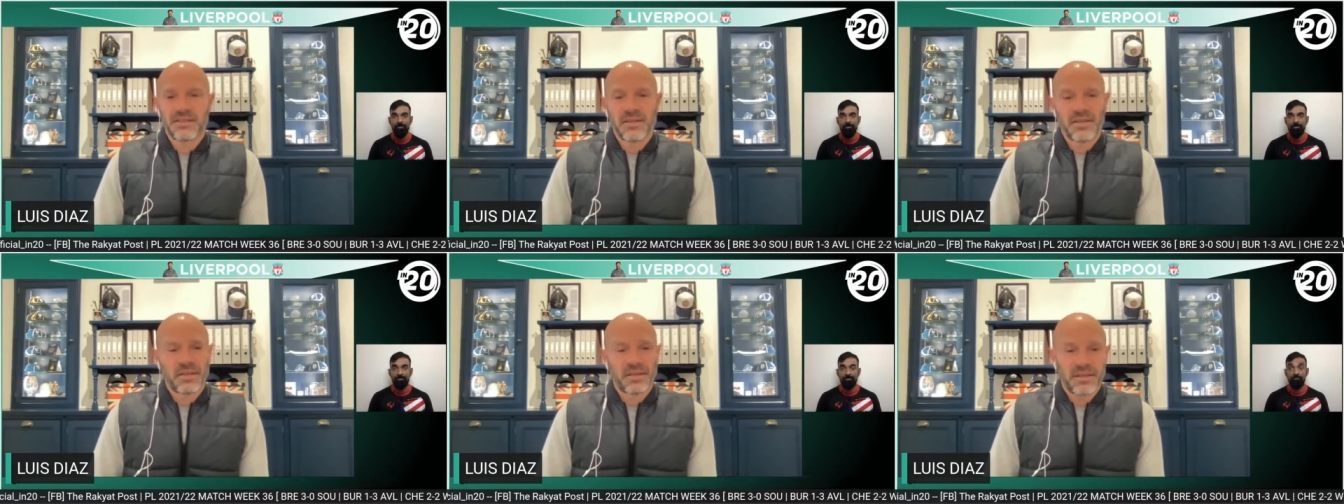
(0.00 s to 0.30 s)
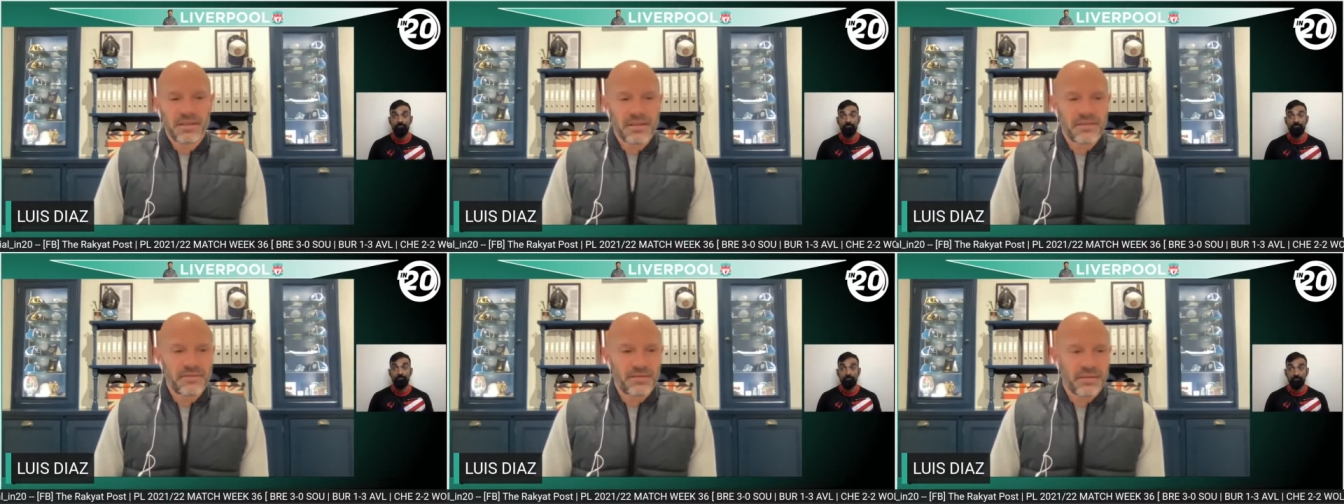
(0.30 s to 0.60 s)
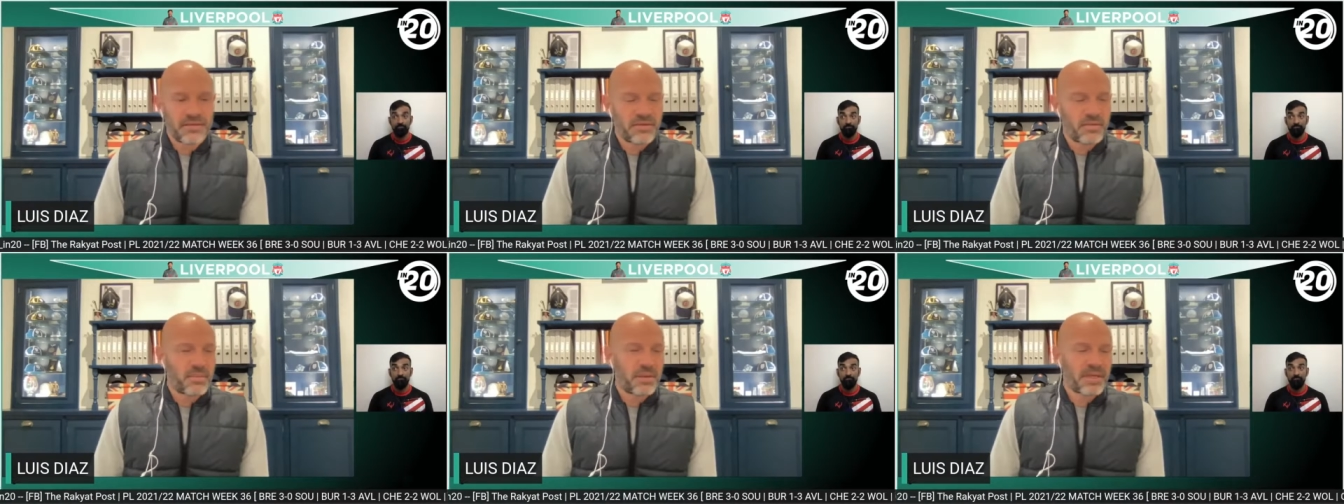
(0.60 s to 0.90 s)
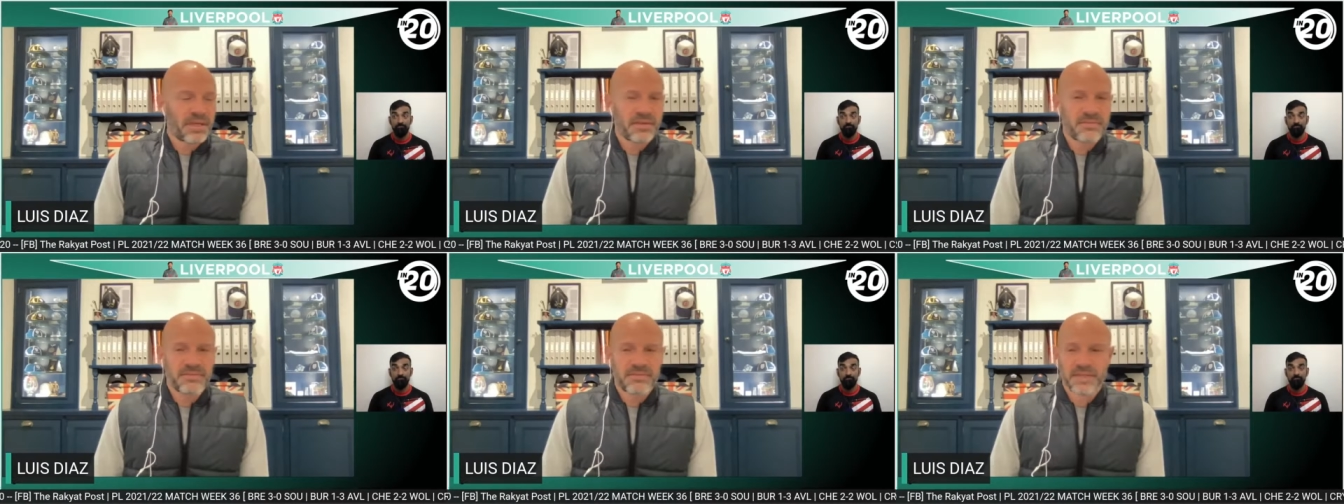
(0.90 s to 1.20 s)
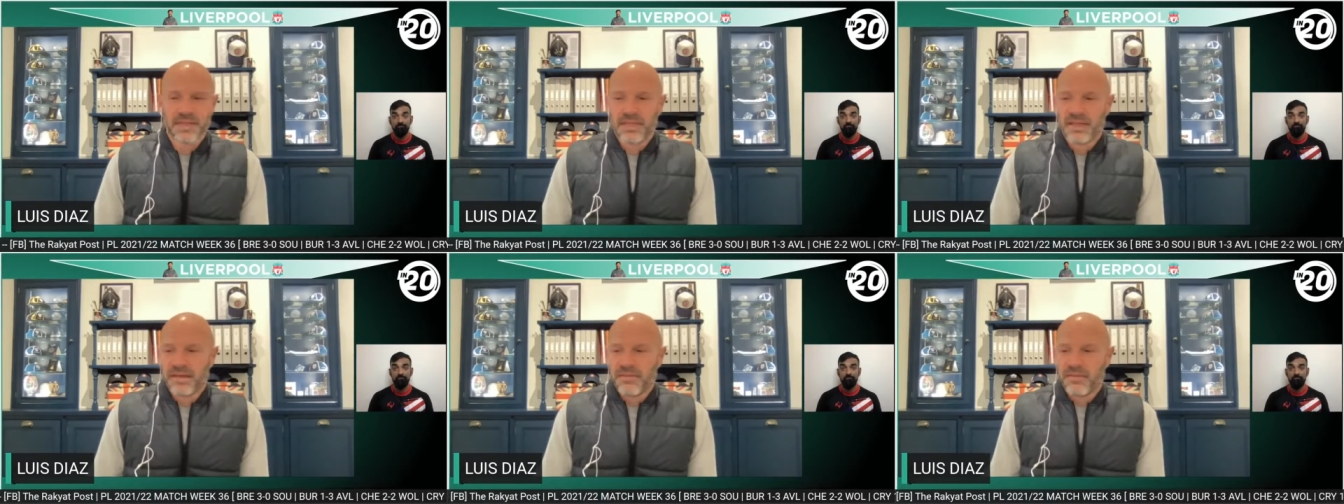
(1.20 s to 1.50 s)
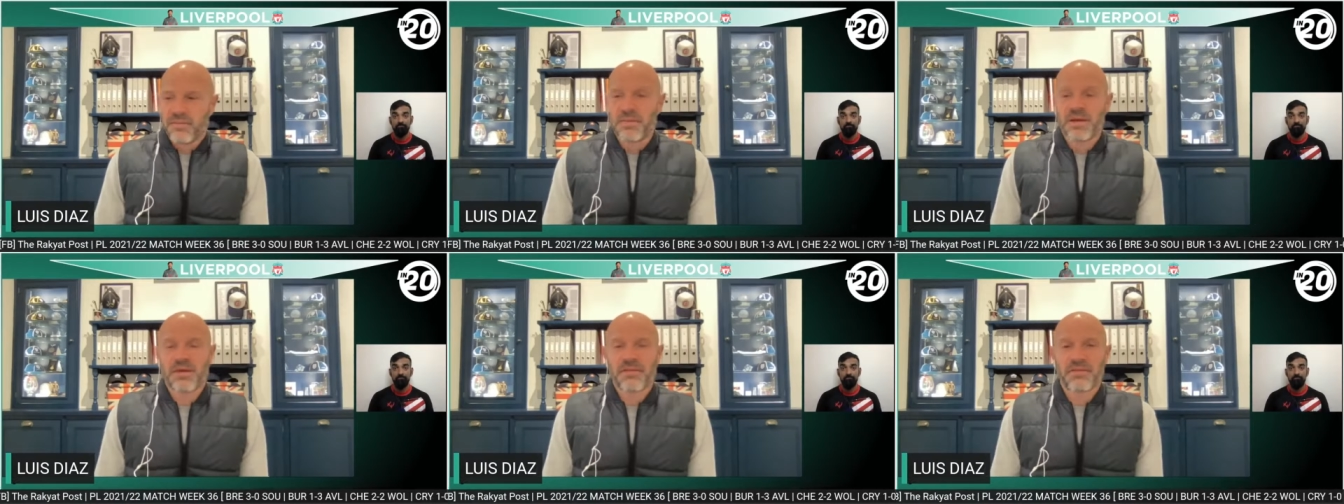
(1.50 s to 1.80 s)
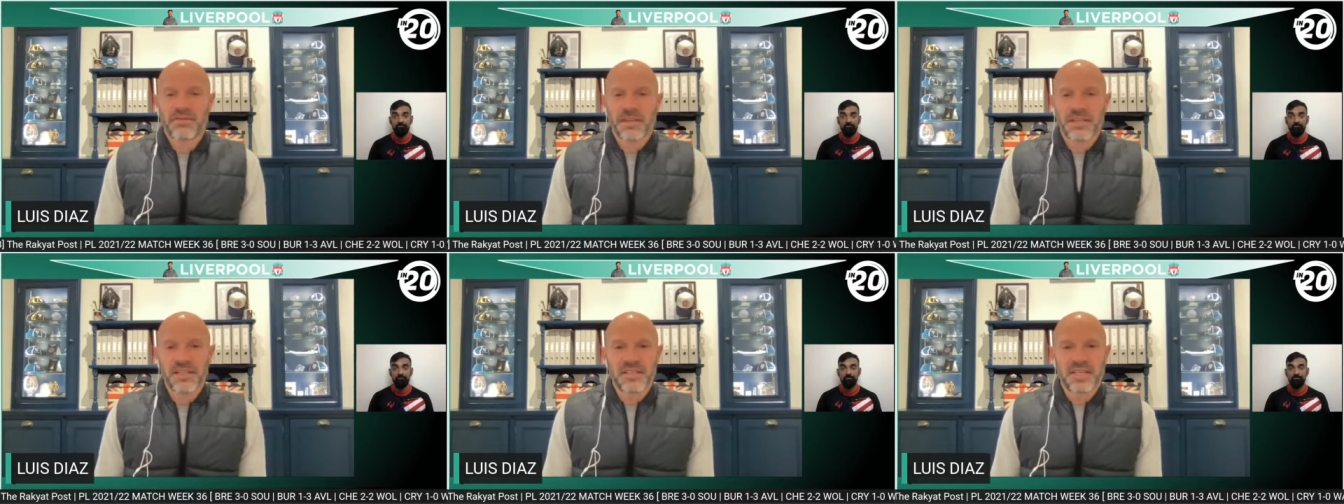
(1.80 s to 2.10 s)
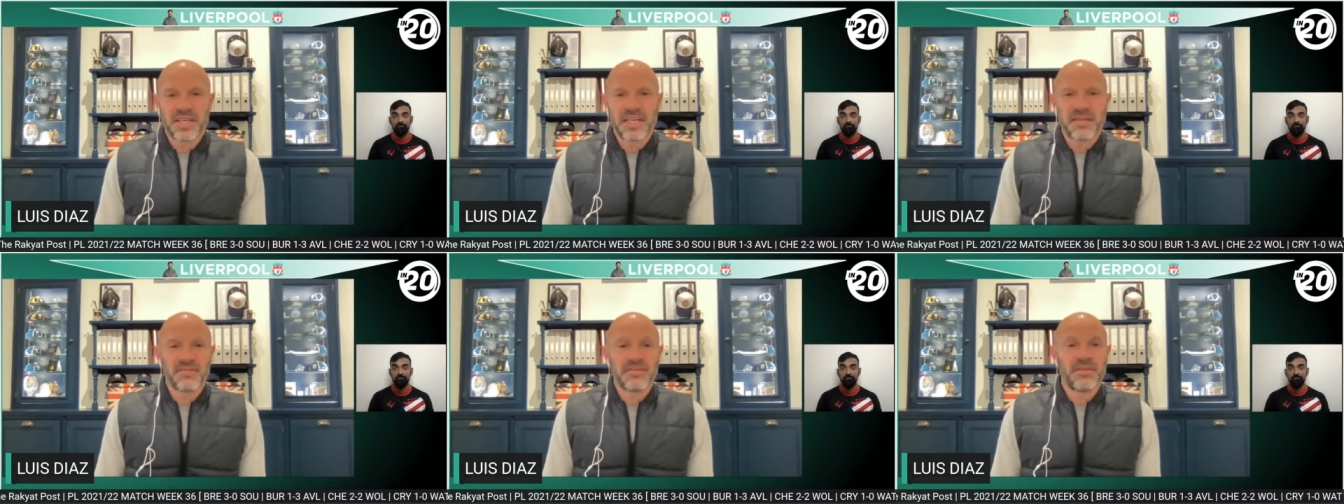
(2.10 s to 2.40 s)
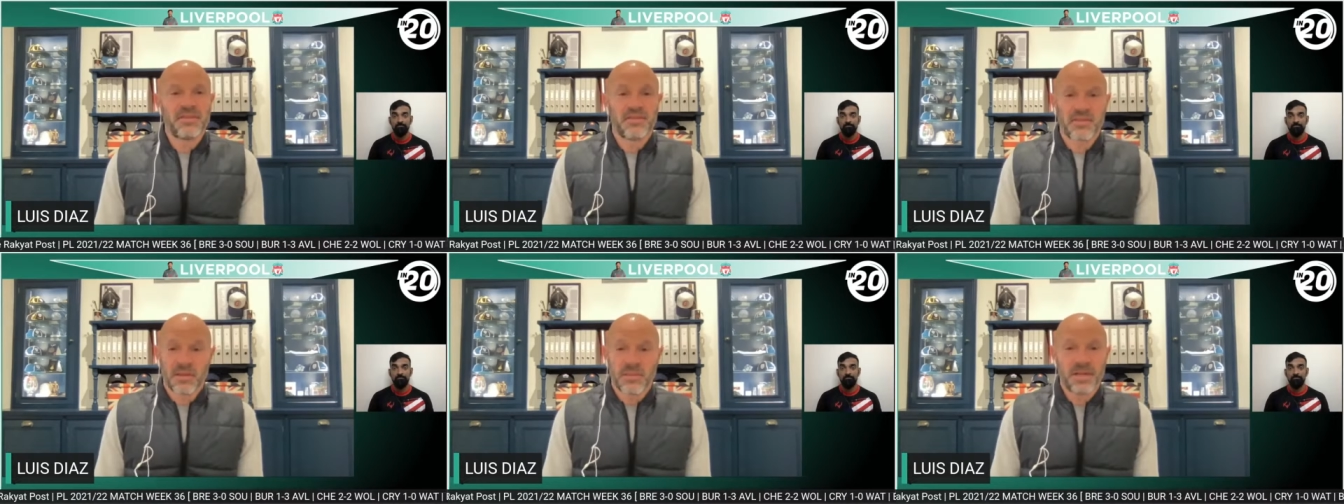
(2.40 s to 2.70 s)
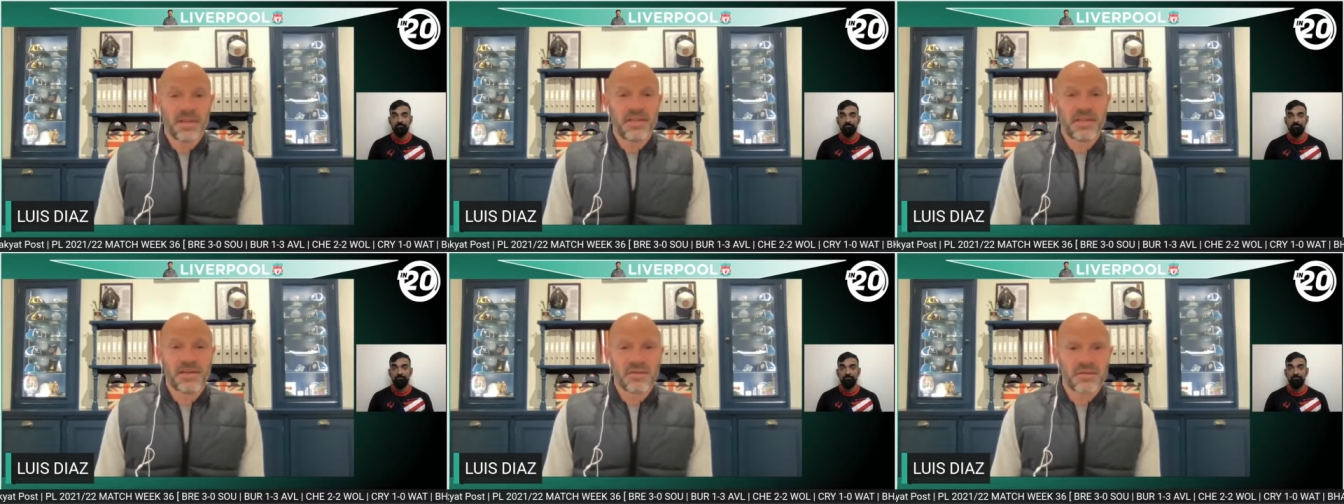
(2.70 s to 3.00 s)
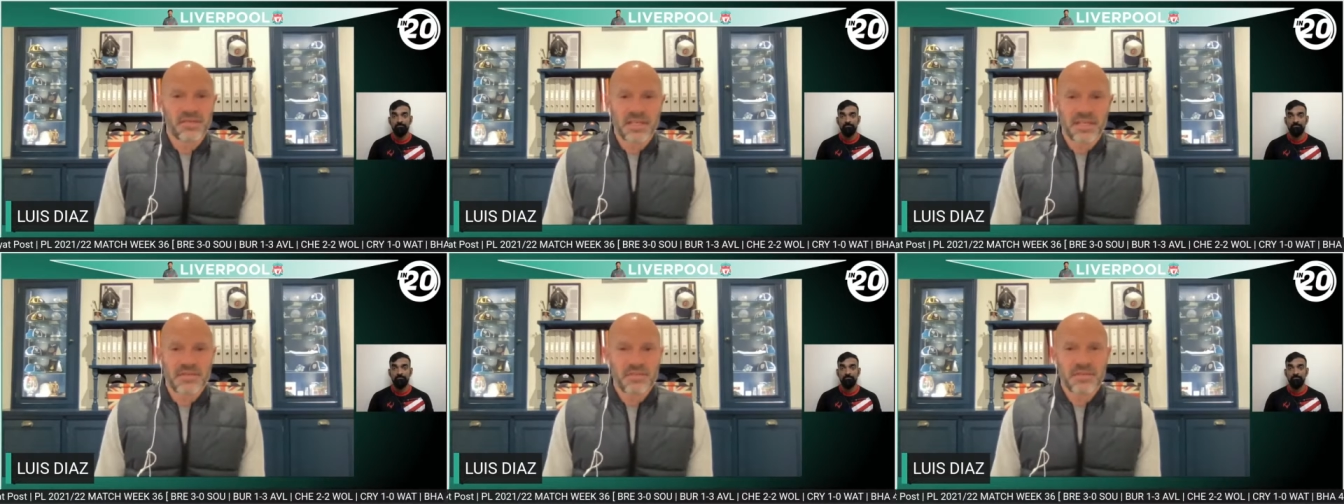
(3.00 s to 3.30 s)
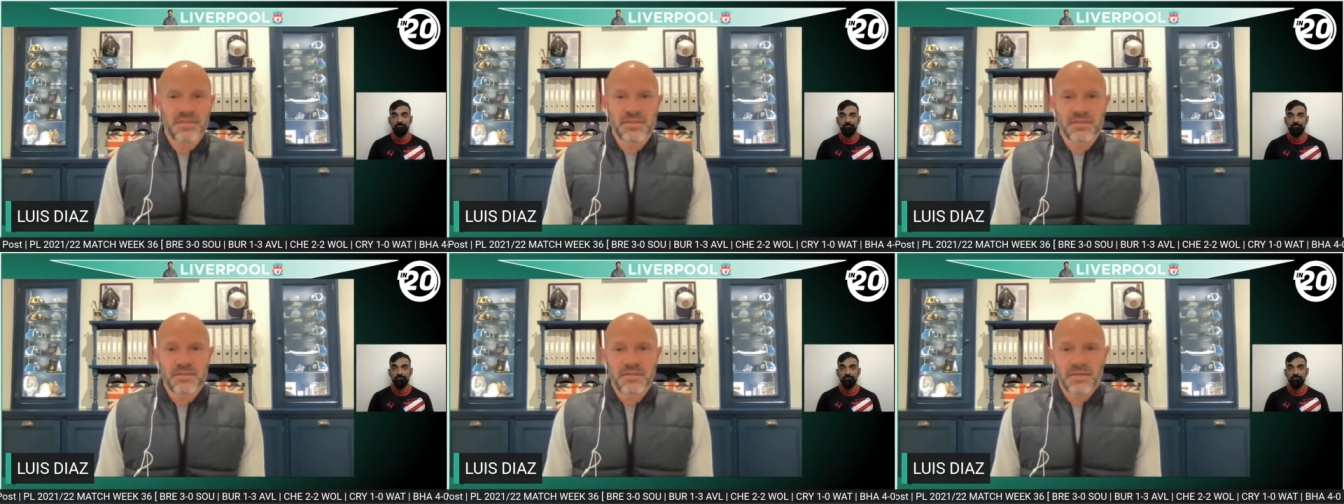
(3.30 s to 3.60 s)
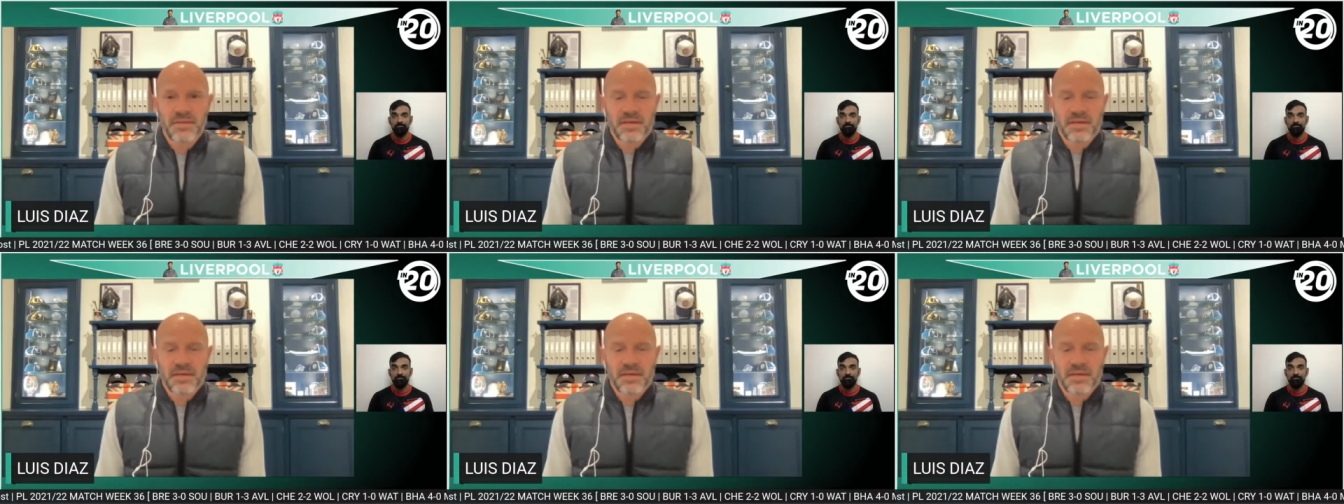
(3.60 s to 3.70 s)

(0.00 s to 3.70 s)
If you pick three teams, you've got to be in those teams.